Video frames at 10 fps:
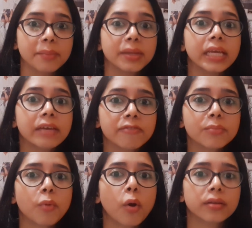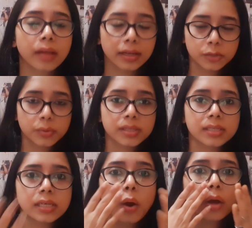I mean, even more that you can
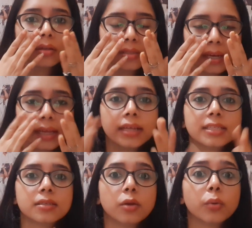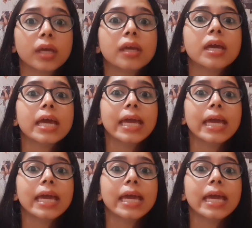see on screen, it's looking